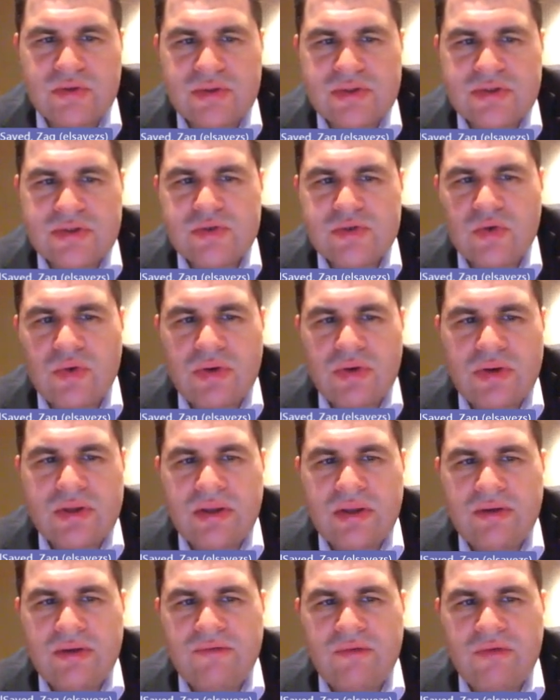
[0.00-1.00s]
install
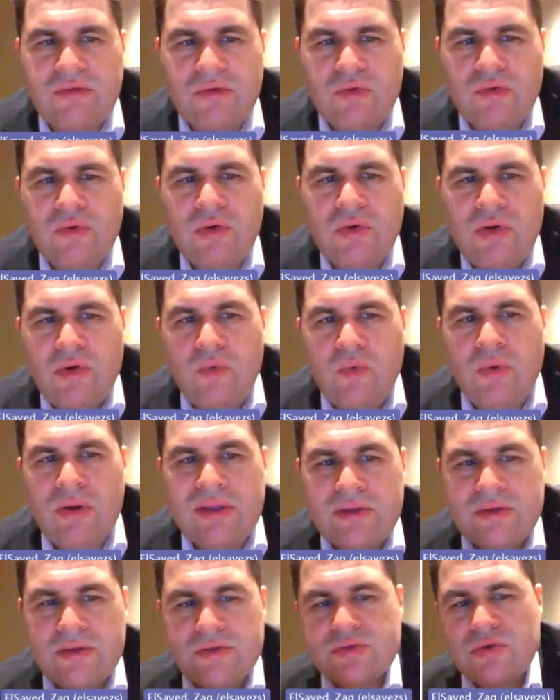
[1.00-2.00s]
it if you want
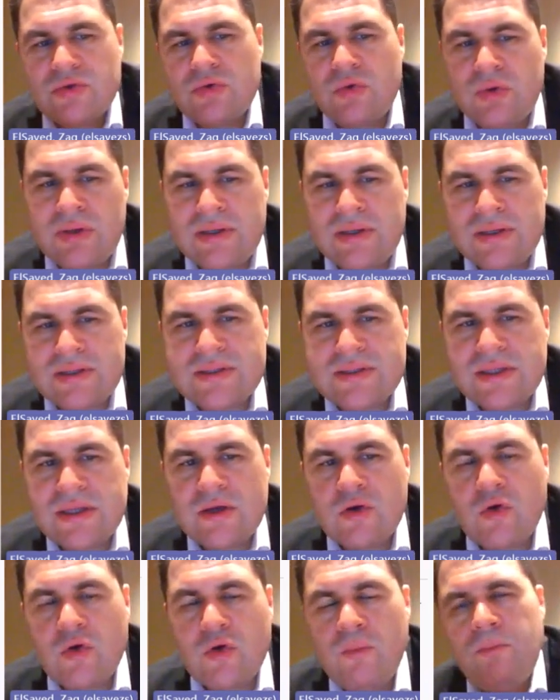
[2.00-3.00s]
to install only a
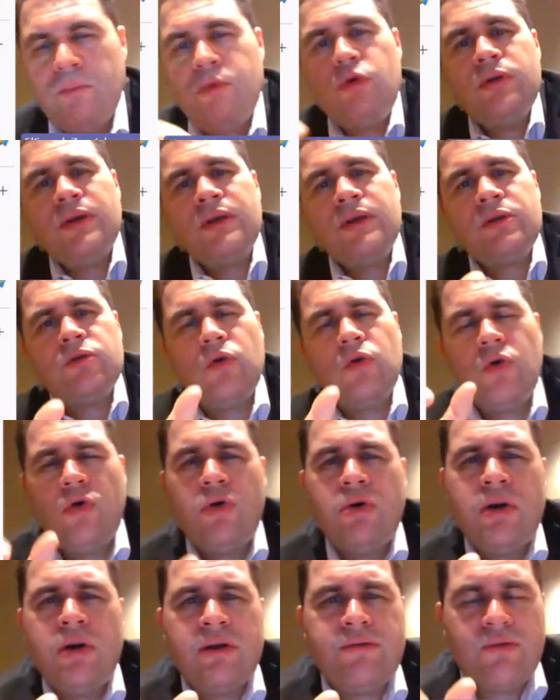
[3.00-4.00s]
single component,
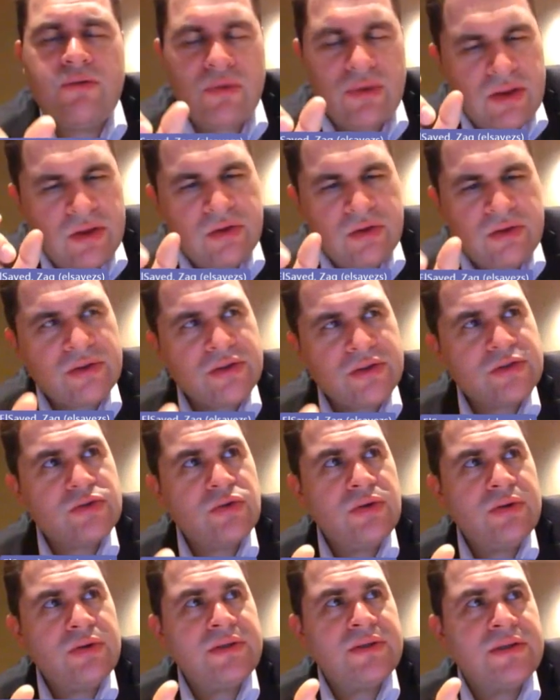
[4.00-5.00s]
or if you want to
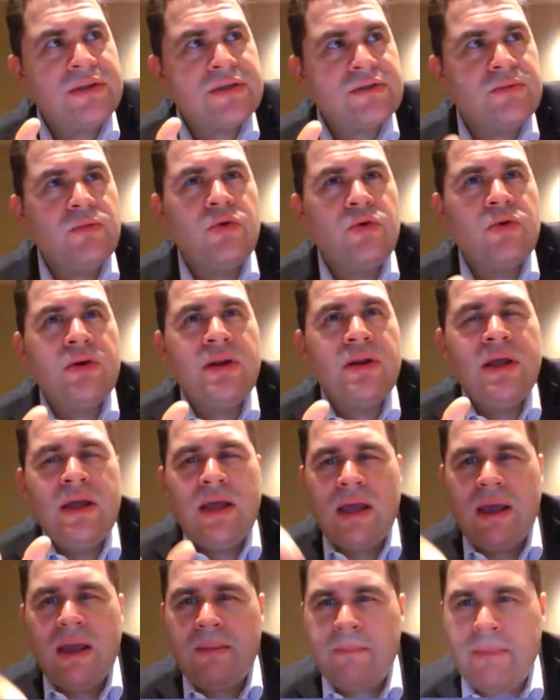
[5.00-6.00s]
install it in a small
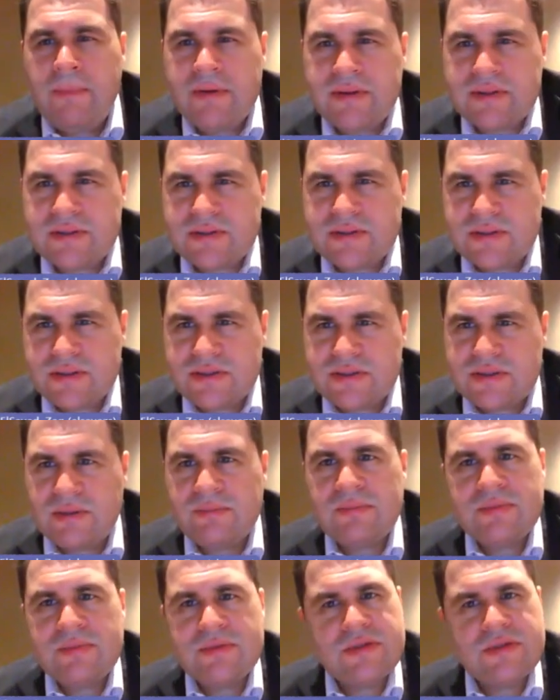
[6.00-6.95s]
embedded system.